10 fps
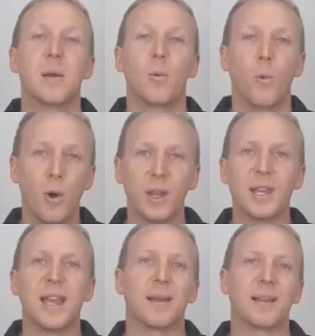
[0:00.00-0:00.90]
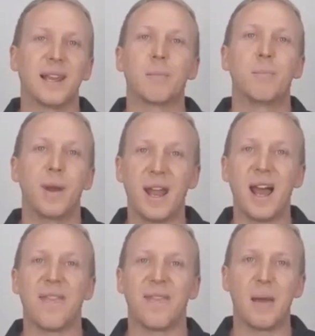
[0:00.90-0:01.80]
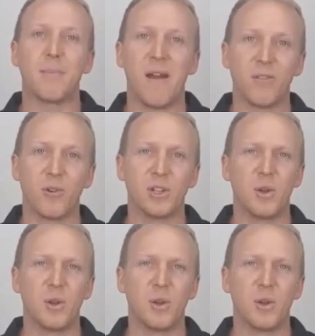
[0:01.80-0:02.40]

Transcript: working at getting better at that marathon.